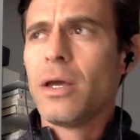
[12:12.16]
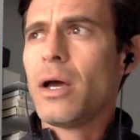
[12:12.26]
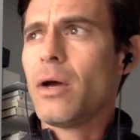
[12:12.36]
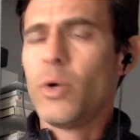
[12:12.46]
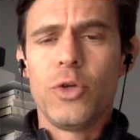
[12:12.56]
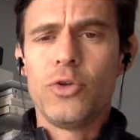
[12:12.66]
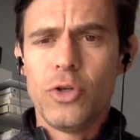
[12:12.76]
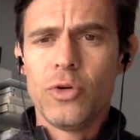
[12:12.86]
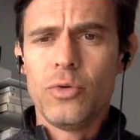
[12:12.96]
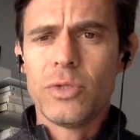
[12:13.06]
uh, what you
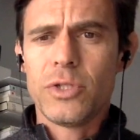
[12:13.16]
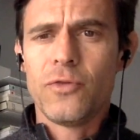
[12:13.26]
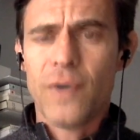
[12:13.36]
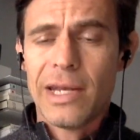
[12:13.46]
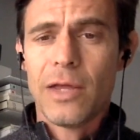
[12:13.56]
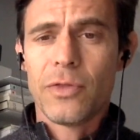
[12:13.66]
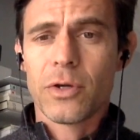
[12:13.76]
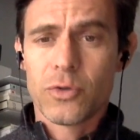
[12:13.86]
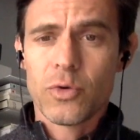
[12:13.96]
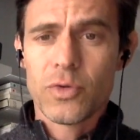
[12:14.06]
do is you find out the
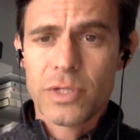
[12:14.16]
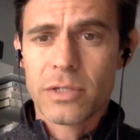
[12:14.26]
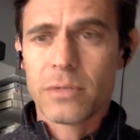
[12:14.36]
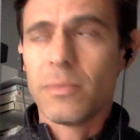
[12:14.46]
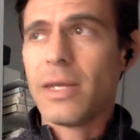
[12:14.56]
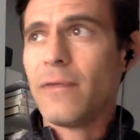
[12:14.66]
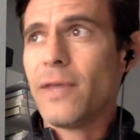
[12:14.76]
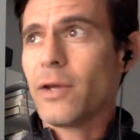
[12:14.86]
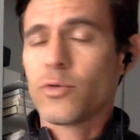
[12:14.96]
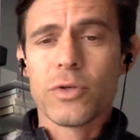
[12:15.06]
control system, and if
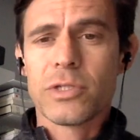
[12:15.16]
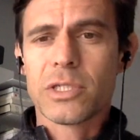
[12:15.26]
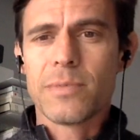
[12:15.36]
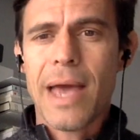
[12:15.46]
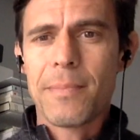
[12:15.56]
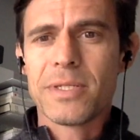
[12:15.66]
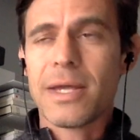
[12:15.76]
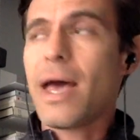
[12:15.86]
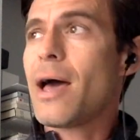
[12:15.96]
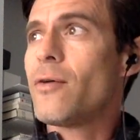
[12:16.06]
that control system happens
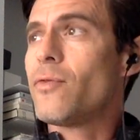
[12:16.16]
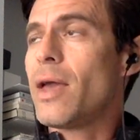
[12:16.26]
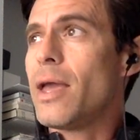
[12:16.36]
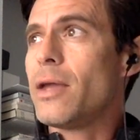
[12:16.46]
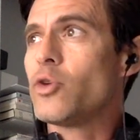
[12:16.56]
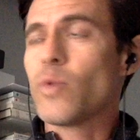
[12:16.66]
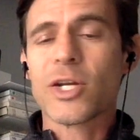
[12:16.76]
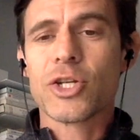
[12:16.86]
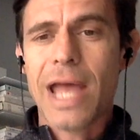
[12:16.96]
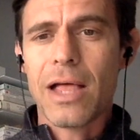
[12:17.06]
to have a
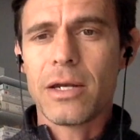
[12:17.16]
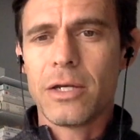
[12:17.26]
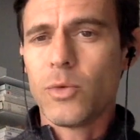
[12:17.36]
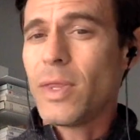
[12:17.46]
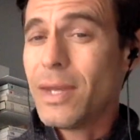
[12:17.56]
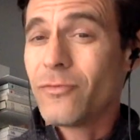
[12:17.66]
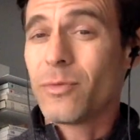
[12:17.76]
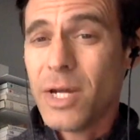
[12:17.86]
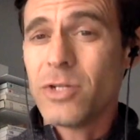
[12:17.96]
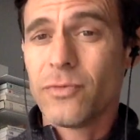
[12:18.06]
directionality to the way that
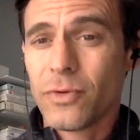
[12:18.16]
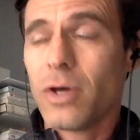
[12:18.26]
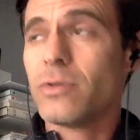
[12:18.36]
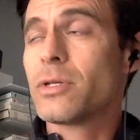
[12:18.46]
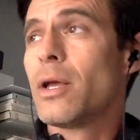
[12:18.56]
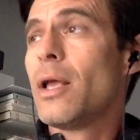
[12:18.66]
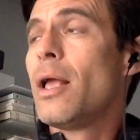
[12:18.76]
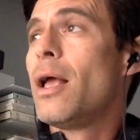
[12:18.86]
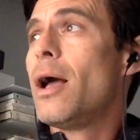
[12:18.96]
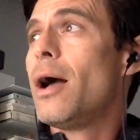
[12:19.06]
information flows,
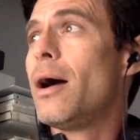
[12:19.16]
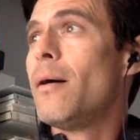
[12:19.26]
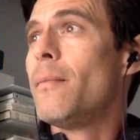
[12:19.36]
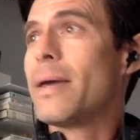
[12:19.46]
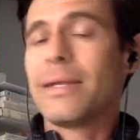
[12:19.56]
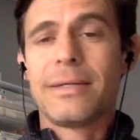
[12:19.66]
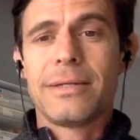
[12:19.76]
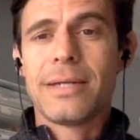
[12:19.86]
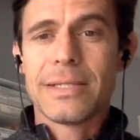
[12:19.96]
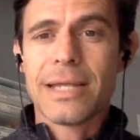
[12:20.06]
um, and it
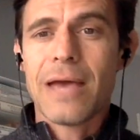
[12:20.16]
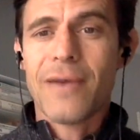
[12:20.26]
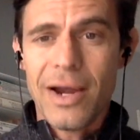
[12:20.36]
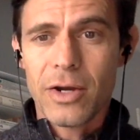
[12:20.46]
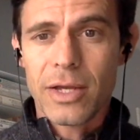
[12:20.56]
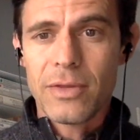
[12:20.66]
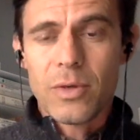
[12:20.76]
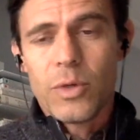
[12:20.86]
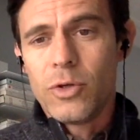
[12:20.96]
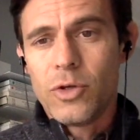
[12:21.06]
tends to have a hierarchy,
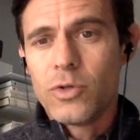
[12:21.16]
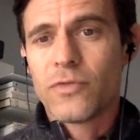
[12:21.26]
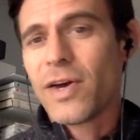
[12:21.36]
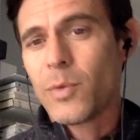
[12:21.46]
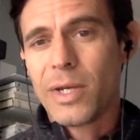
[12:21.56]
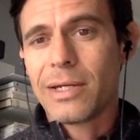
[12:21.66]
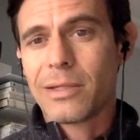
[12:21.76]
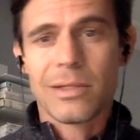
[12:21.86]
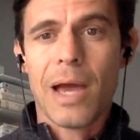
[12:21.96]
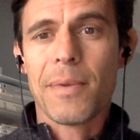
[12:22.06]
then what you do is find a way to get
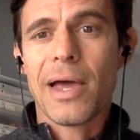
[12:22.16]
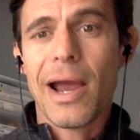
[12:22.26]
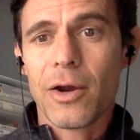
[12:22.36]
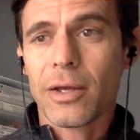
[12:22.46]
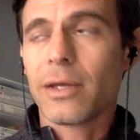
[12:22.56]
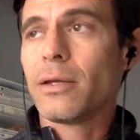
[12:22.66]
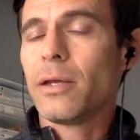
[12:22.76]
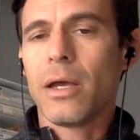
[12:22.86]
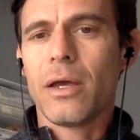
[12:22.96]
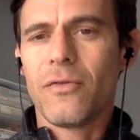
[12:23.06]
to the top of the hierarchy.
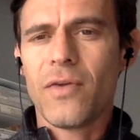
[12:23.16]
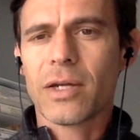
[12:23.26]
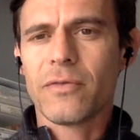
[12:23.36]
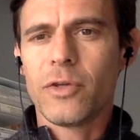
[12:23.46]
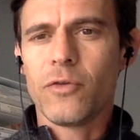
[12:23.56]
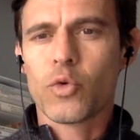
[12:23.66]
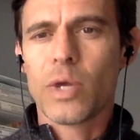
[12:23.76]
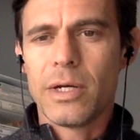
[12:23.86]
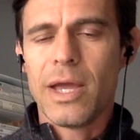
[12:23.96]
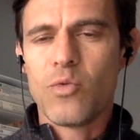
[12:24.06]
Uh, effectively, you've
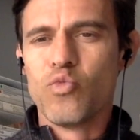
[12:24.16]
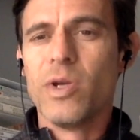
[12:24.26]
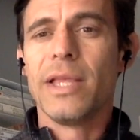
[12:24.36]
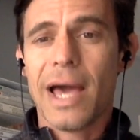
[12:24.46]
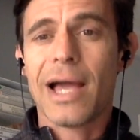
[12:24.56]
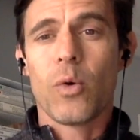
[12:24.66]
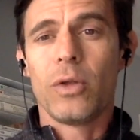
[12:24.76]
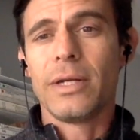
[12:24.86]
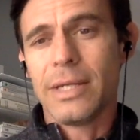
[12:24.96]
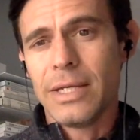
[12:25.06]
created a really high
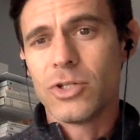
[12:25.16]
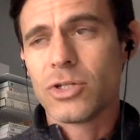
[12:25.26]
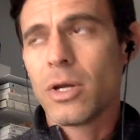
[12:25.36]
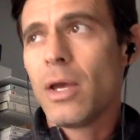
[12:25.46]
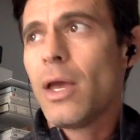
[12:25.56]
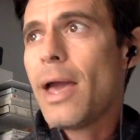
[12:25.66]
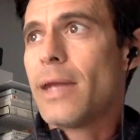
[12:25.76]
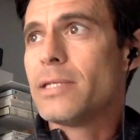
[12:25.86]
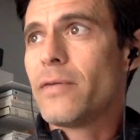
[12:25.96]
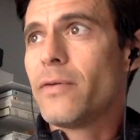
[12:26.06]
quality niche,
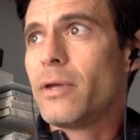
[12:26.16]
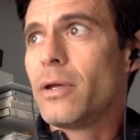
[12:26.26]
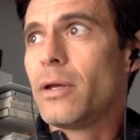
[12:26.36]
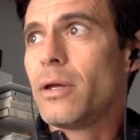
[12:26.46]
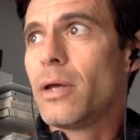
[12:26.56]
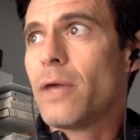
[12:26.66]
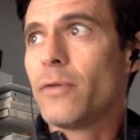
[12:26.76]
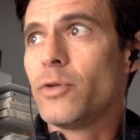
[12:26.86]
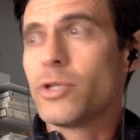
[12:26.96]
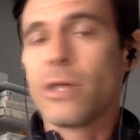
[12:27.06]
and as every
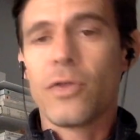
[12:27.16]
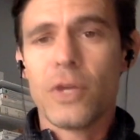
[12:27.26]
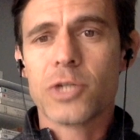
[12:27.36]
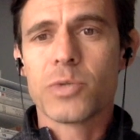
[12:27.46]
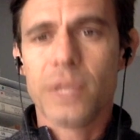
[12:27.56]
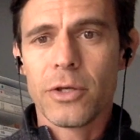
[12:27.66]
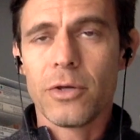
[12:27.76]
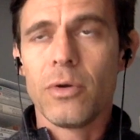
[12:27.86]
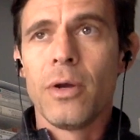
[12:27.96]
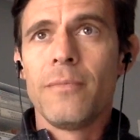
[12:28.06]
evolutionary theorist would tell
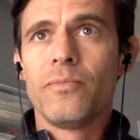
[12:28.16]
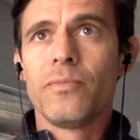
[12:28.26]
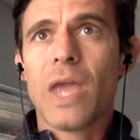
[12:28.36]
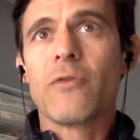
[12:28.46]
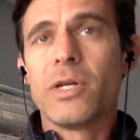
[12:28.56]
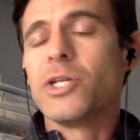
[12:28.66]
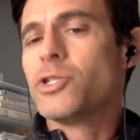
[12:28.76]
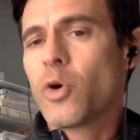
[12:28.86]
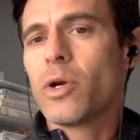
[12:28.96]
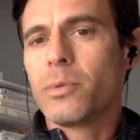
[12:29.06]
you, every niche
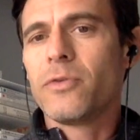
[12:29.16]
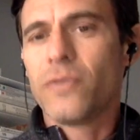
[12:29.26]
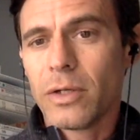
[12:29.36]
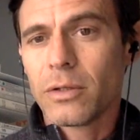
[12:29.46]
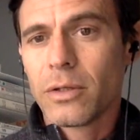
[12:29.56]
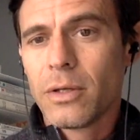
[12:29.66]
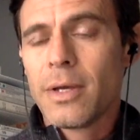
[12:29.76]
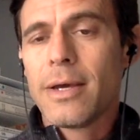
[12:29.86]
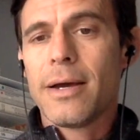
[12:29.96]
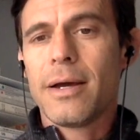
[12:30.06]
is going to be filled.
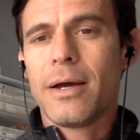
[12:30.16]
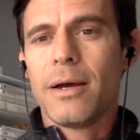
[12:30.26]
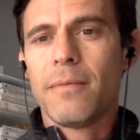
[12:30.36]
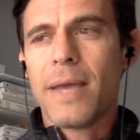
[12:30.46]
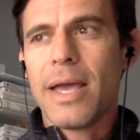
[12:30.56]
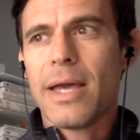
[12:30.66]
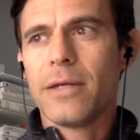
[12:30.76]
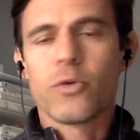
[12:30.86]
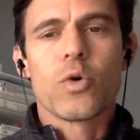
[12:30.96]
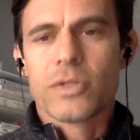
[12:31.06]
Um,
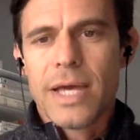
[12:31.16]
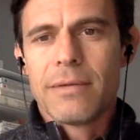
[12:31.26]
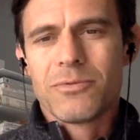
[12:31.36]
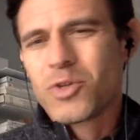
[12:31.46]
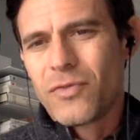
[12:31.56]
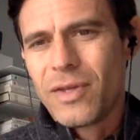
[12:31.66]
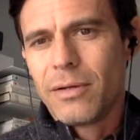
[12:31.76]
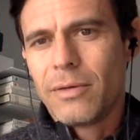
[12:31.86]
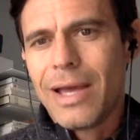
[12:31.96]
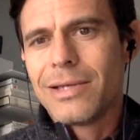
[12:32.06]
and of course, that sort of
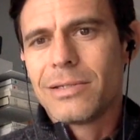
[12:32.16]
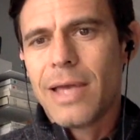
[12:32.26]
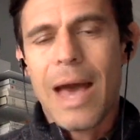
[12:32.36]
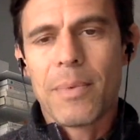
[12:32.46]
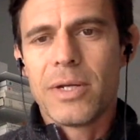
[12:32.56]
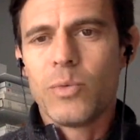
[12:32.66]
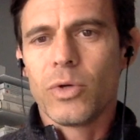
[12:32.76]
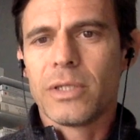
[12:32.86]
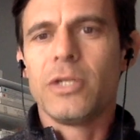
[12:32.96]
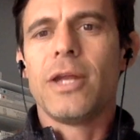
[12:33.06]
thing has happened and
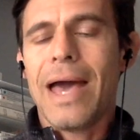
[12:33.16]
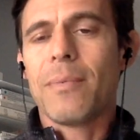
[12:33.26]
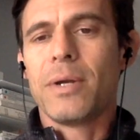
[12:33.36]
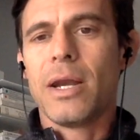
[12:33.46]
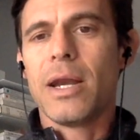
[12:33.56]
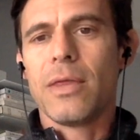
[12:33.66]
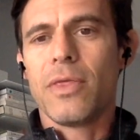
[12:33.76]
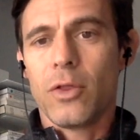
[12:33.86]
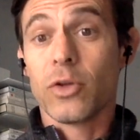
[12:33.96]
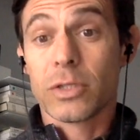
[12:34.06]
will continue to happen in
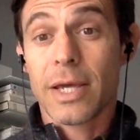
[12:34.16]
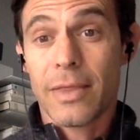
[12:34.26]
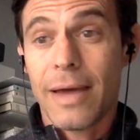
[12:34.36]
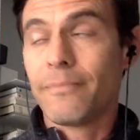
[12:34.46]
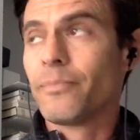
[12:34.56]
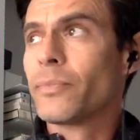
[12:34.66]
anything that looks like that.